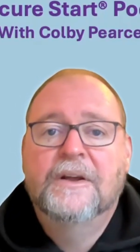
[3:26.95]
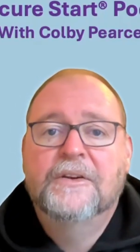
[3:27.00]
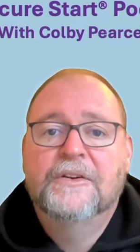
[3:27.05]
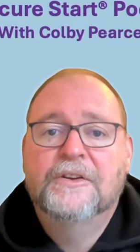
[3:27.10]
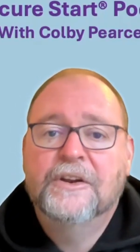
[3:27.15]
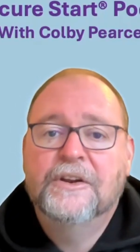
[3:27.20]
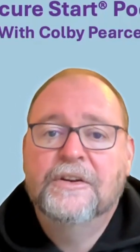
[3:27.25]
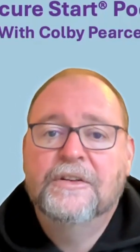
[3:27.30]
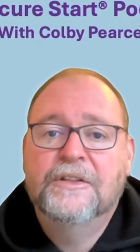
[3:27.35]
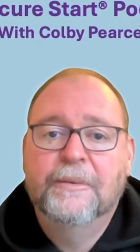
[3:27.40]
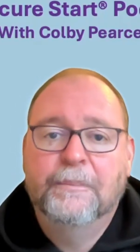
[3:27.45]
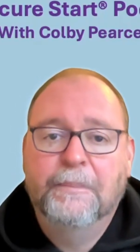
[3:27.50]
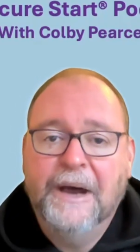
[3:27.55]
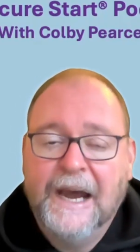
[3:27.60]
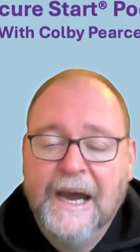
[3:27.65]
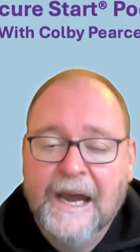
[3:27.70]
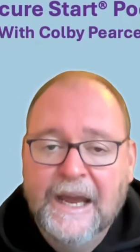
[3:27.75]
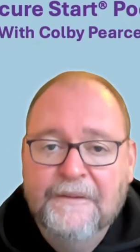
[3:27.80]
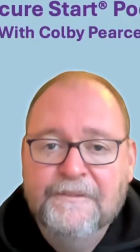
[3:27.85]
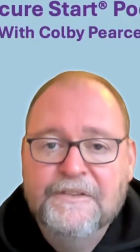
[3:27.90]
to the
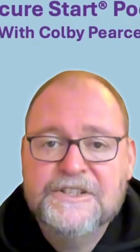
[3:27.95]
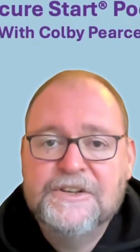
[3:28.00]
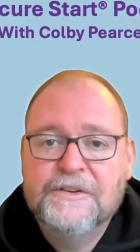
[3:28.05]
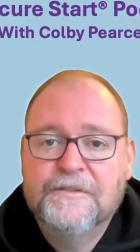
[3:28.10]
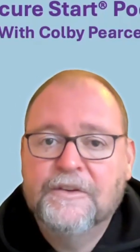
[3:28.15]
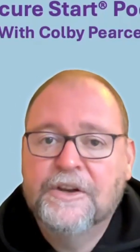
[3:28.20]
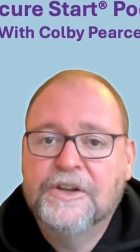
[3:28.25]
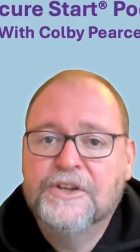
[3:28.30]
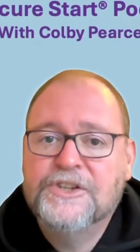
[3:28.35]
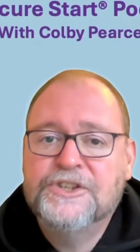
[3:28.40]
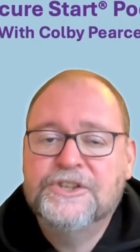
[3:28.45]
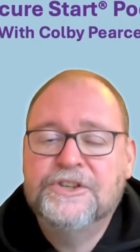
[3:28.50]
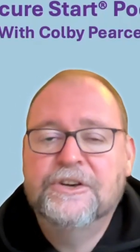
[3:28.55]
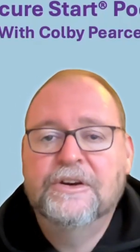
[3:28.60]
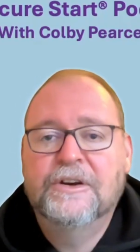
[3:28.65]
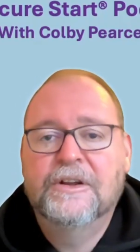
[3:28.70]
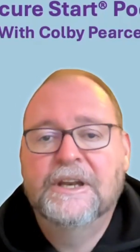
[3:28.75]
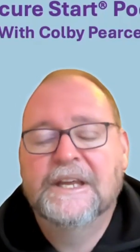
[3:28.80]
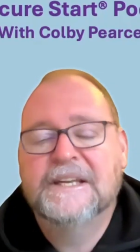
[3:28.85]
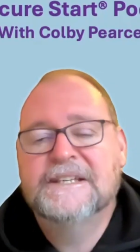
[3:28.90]
behaviours of
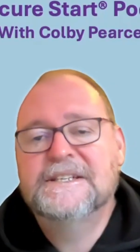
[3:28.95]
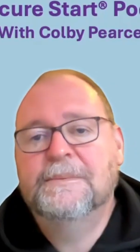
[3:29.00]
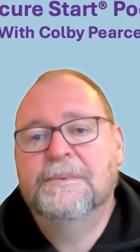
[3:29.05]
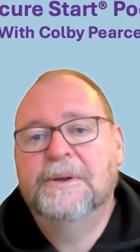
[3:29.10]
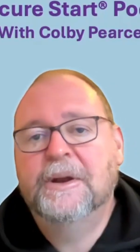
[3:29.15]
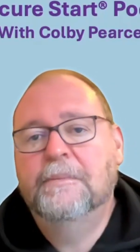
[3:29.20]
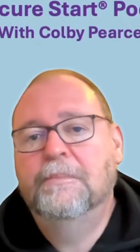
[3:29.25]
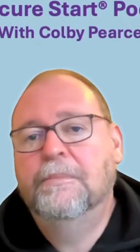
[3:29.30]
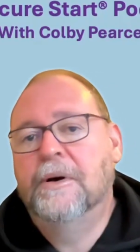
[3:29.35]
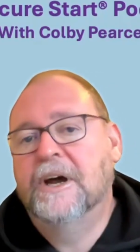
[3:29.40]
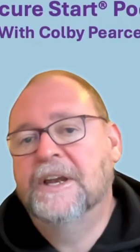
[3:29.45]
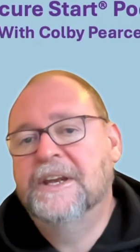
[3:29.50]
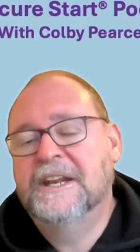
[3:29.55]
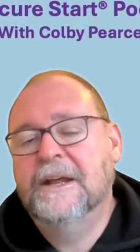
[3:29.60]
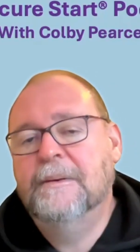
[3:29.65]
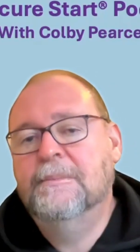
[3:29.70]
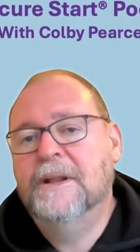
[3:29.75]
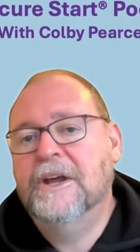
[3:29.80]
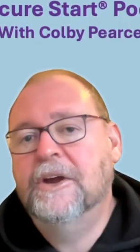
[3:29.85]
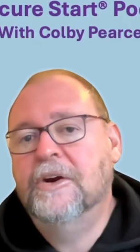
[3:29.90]
concern exhibited by
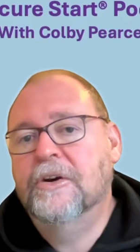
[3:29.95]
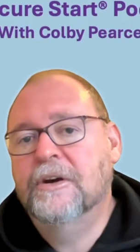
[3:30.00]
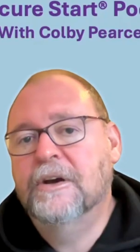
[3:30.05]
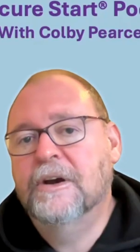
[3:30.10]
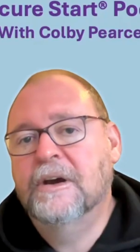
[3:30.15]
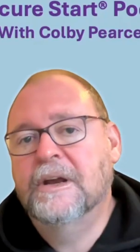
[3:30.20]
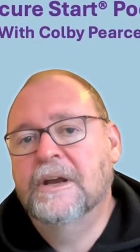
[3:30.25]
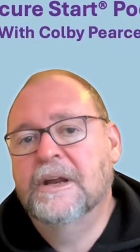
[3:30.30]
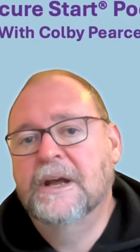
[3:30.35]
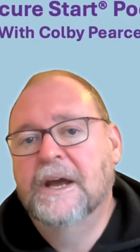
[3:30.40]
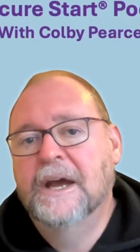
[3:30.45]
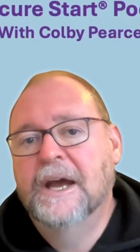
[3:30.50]
deeply hurt